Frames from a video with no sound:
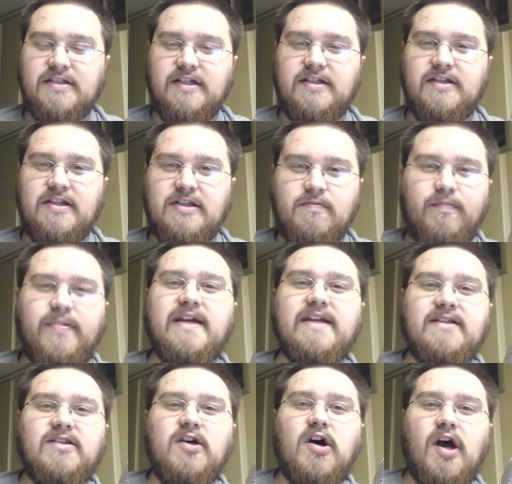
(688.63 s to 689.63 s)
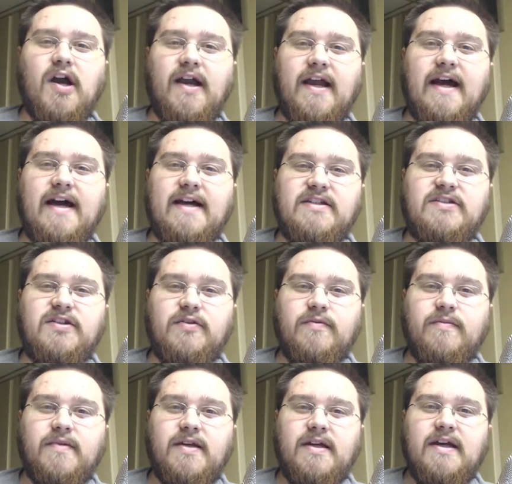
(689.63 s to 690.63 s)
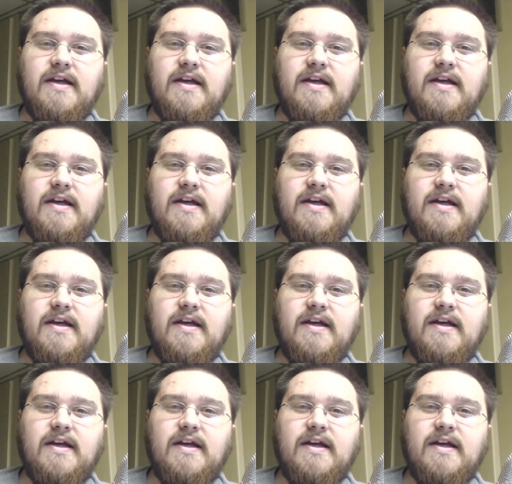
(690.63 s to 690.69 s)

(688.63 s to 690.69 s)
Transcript: in this big dog costume,